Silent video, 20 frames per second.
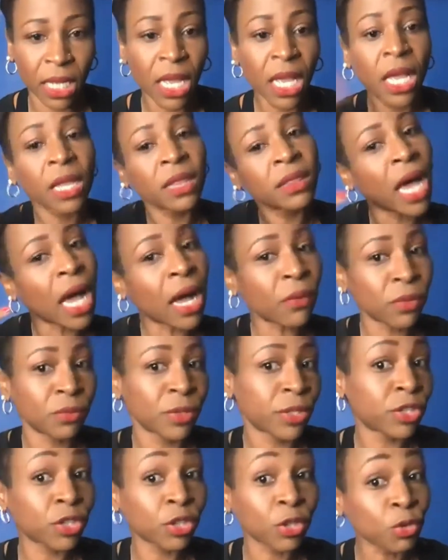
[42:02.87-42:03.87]
that
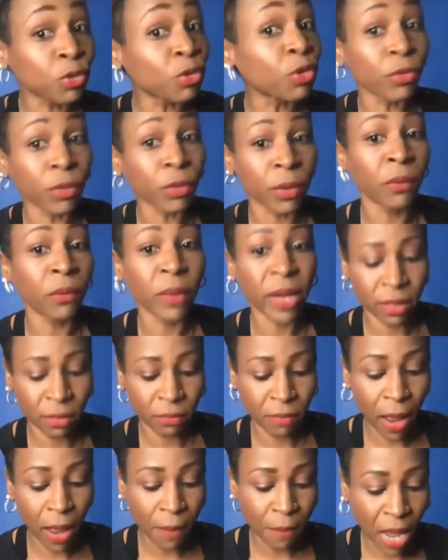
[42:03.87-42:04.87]
was screwing with
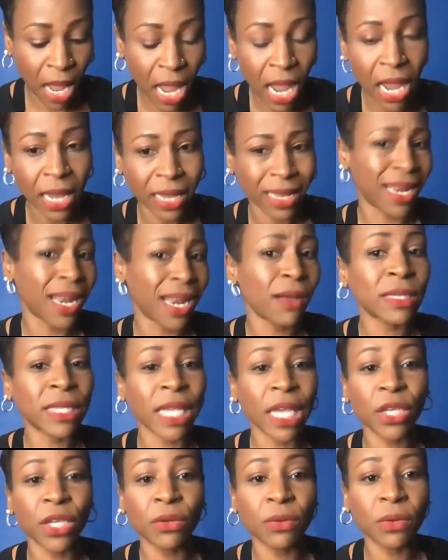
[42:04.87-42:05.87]
my mind. And I was
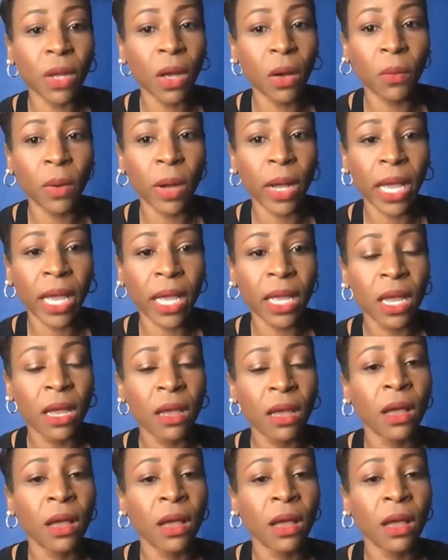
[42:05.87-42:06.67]
like, you know what?